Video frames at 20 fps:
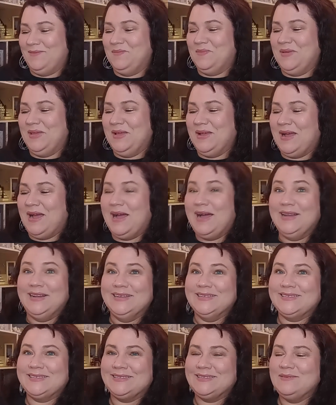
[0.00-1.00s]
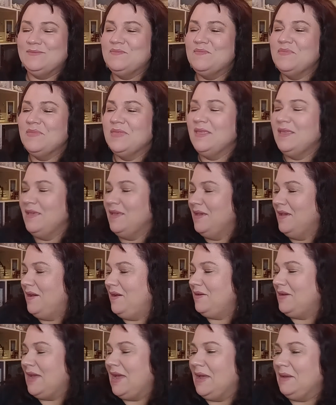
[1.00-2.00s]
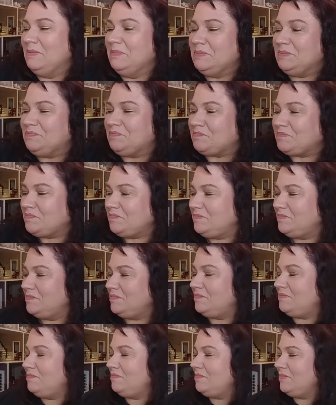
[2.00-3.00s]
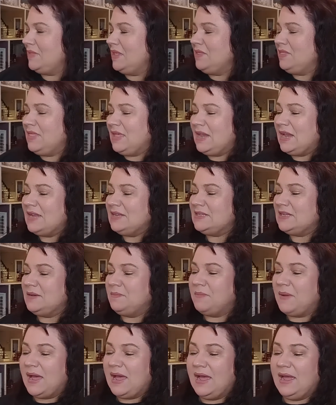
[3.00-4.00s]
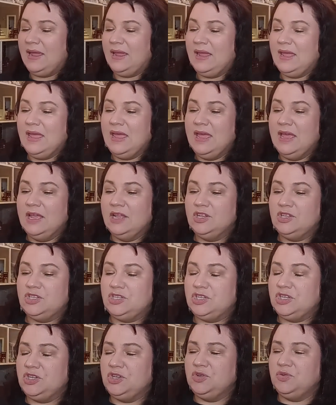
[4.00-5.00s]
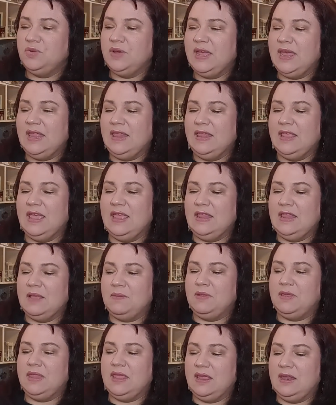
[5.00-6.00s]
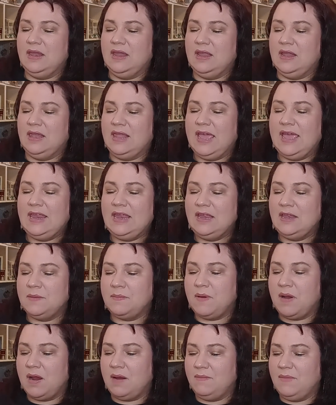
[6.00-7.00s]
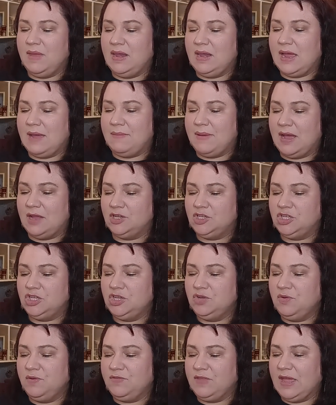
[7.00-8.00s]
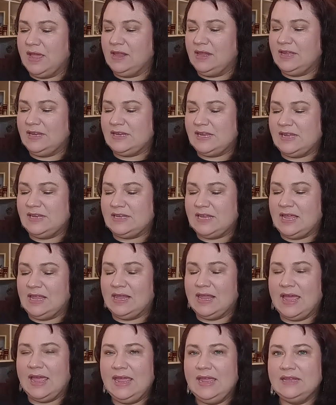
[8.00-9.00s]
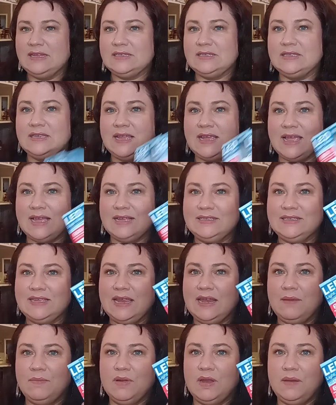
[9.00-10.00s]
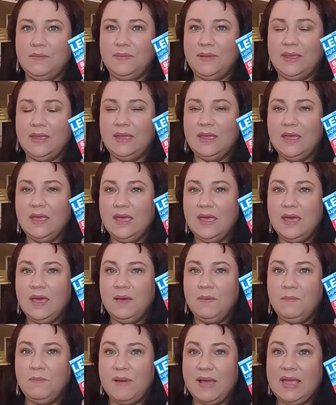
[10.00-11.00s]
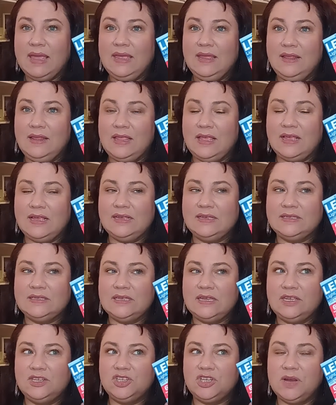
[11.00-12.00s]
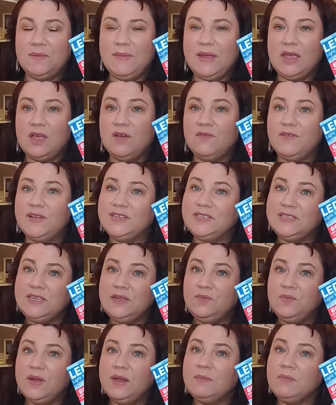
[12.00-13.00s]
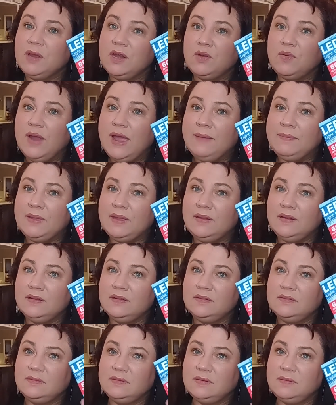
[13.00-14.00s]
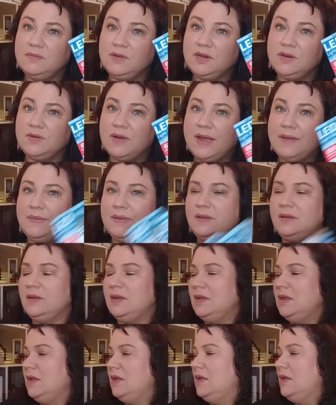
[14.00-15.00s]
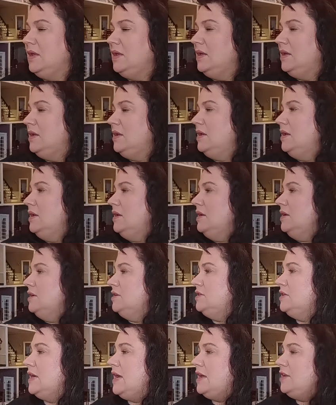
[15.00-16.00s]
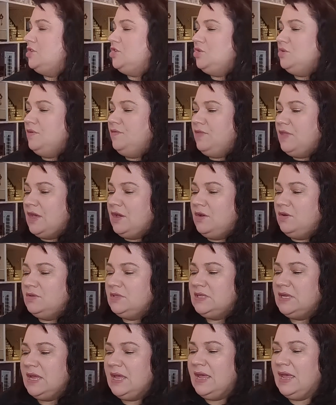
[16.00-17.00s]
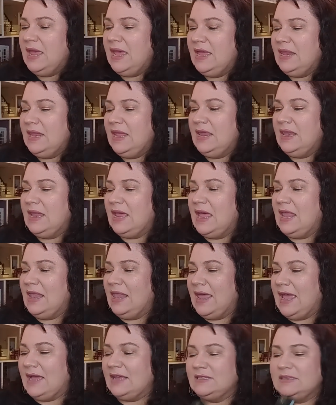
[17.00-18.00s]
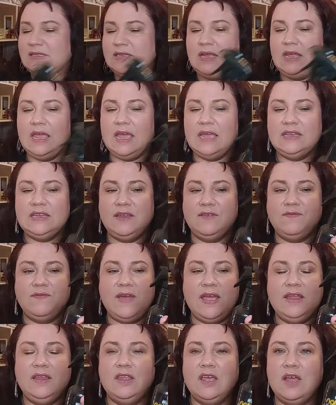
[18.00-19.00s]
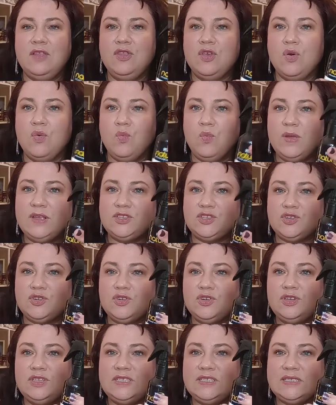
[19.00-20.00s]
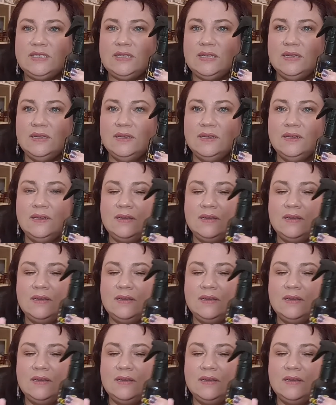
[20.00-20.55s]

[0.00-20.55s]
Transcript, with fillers: I'm being honest. Okay. And then I did buy two in, in the in the lighting department. I bought two of the LED daylights. said, I'm going to be buying these each time I go. If I see one, I'm going to grab it. I'm going to grab it. So I got two of those. And then uh, lastly, I did find the Wizards